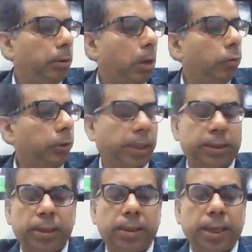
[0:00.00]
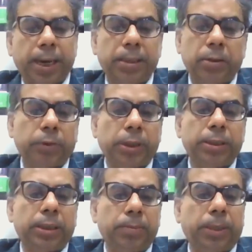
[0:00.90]
Now, Section 9 of the
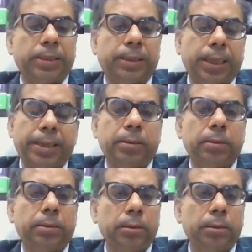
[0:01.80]
Income Tax Act